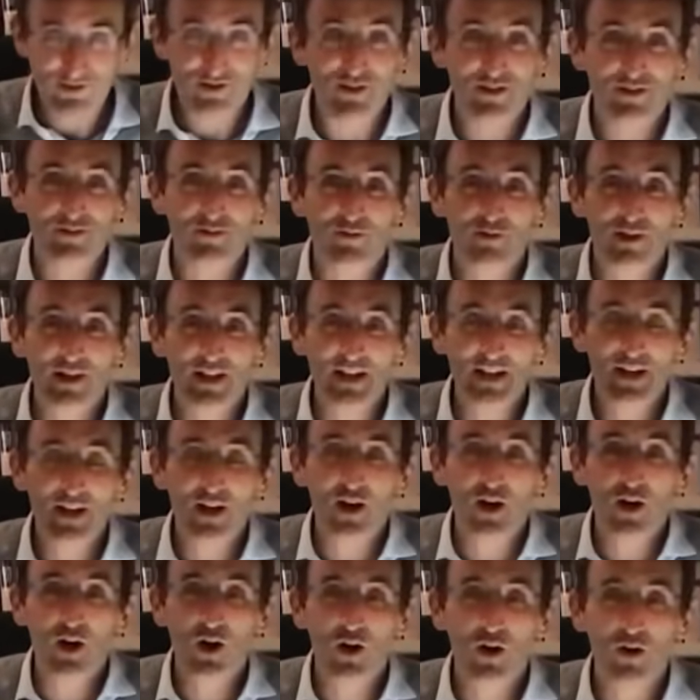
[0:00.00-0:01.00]
to 3
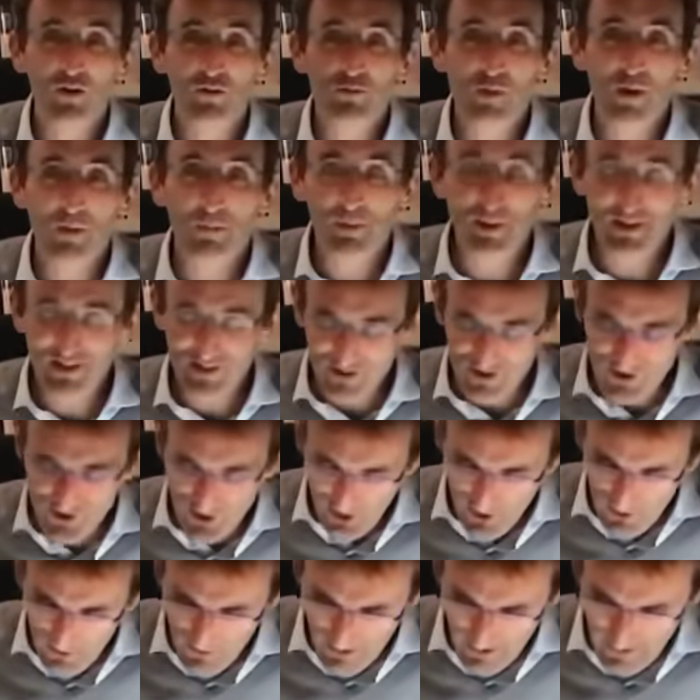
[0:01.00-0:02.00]
of 1 Peter
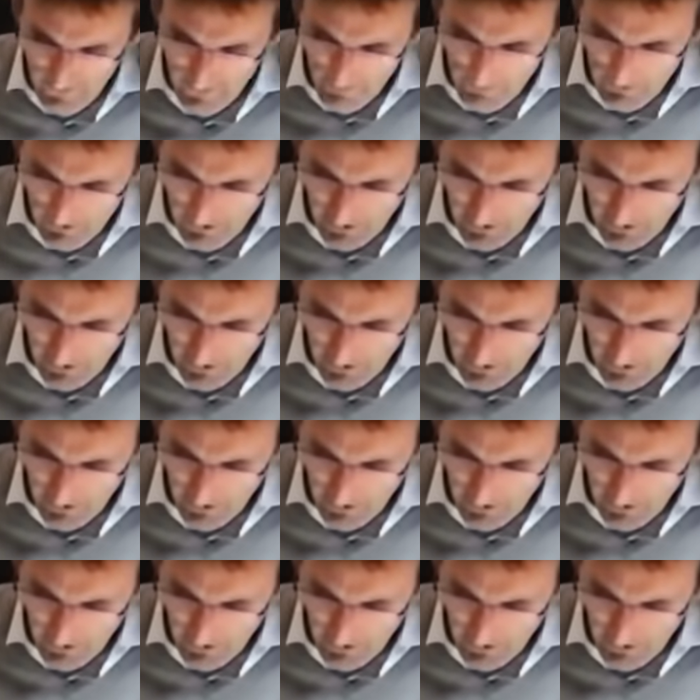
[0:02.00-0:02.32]
2, and then we're